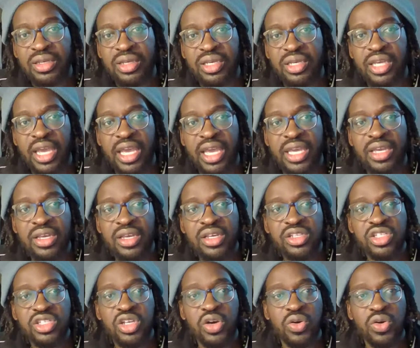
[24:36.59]
Okay,
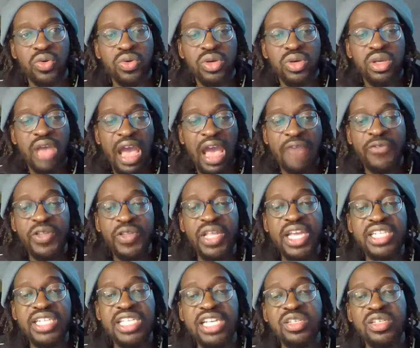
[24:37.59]
so
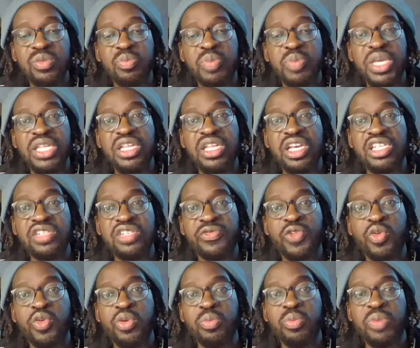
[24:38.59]
Athanase hasn't been at his
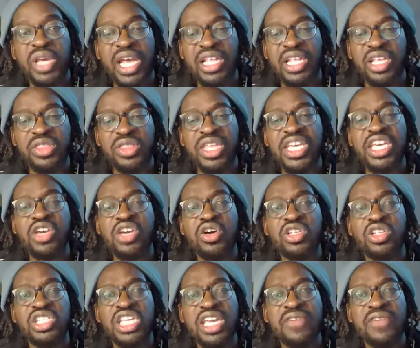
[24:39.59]
fluent bit, and I think he
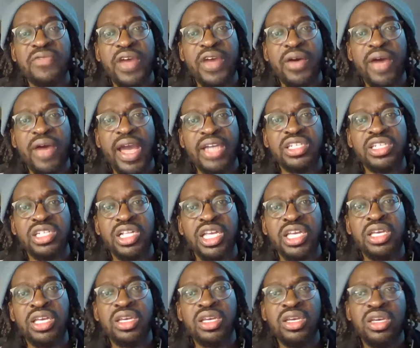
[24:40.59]
got a teeth out
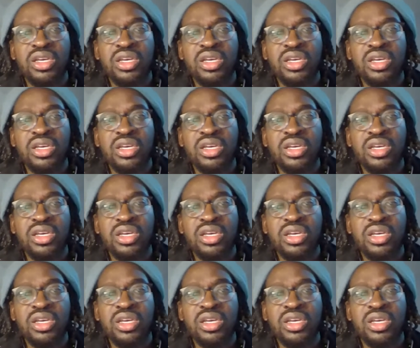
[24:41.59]
actually.